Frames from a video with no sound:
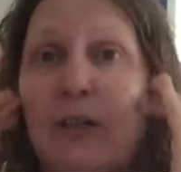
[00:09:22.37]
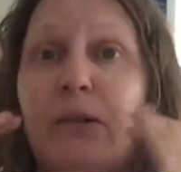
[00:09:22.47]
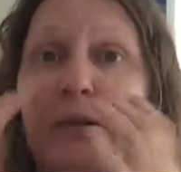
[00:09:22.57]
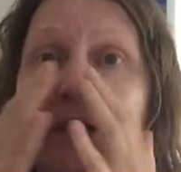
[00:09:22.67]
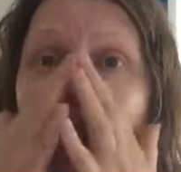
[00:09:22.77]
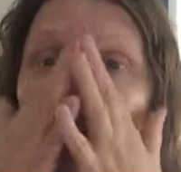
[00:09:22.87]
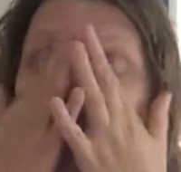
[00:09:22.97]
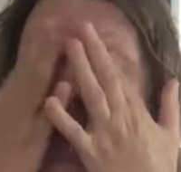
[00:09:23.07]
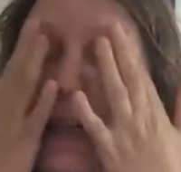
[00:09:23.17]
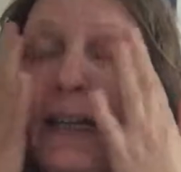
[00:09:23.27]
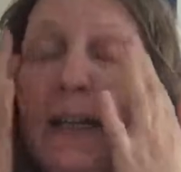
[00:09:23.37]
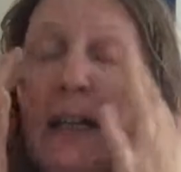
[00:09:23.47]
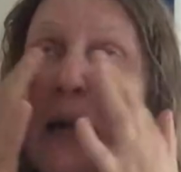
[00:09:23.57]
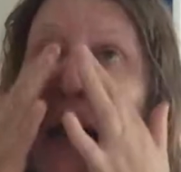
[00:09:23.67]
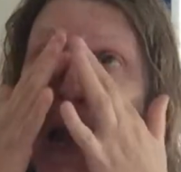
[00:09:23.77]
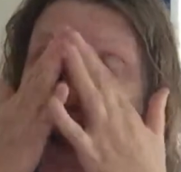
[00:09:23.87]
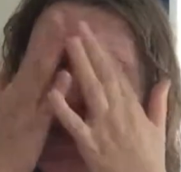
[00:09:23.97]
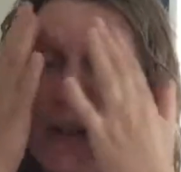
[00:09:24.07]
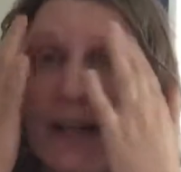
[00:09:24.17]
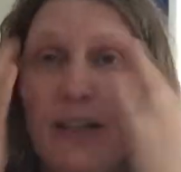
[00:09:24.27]
or did it really
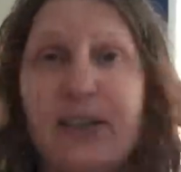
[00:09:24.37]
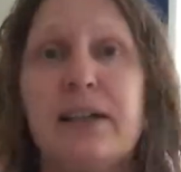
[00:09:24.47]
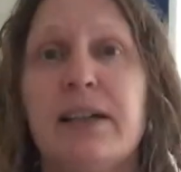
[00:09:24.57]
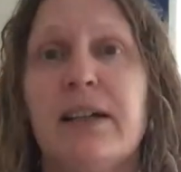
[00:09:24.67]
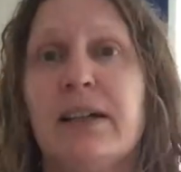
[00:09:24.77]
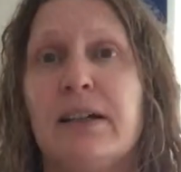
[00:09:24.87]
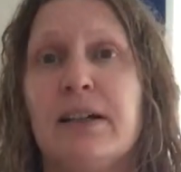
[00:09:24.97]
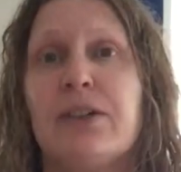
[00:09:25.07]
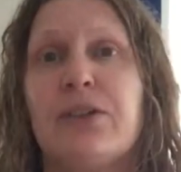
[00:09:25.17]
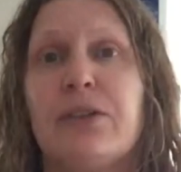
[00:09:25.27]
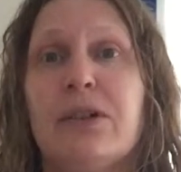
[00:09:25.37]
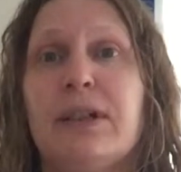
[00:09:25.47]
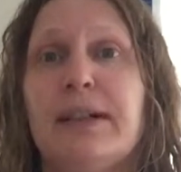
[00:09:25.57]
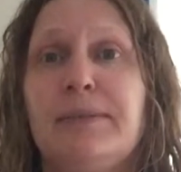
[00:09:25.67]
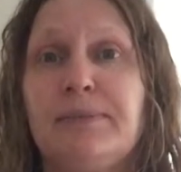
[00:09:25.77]
happen as I saw it?